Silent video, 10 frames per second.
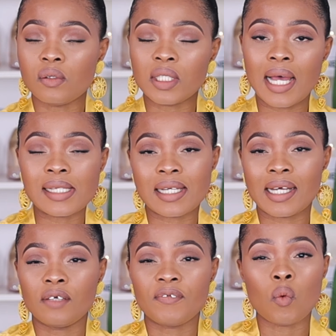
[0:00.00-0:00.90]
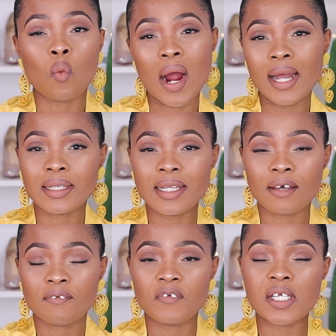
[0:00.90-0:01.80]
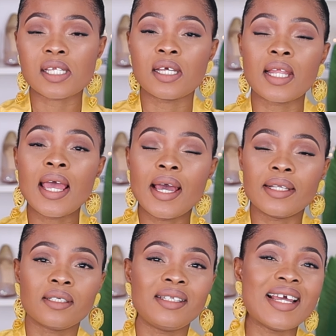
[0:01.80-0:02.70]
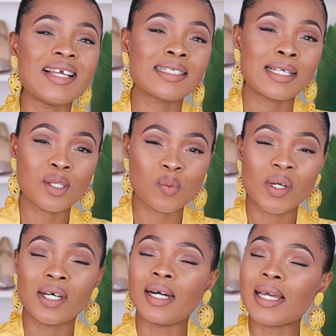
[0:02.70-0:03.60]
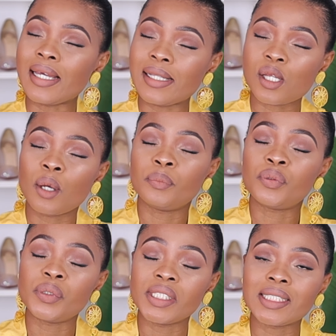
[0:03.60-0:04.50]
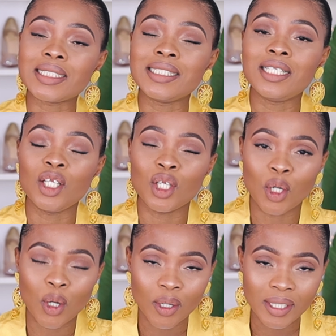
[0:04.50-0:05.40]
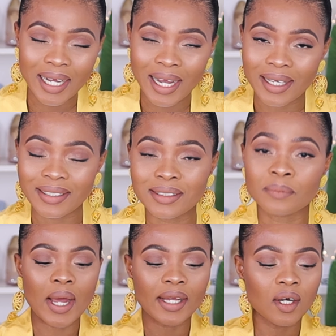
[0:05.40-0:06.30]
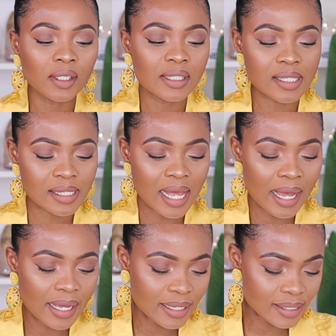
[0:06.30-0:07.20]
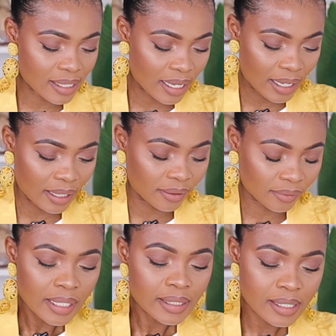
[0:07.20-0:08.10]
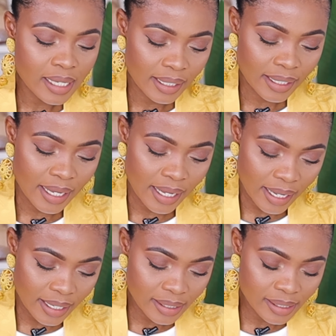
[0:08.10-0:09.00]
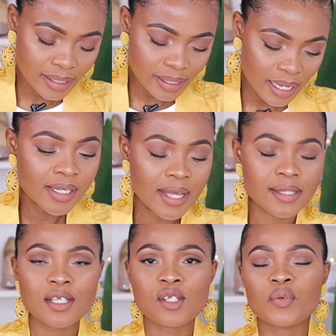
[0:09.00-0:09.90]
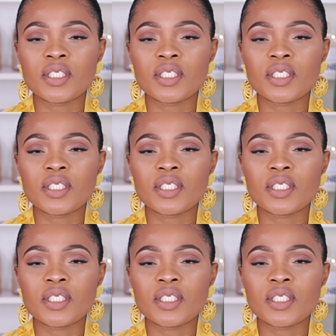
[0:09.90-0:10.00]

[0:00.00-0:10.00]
and it has a kind of a wide leg fitting, and the length as well, it's pretty long, guys. So I got the size in thirty-eight. Yes, this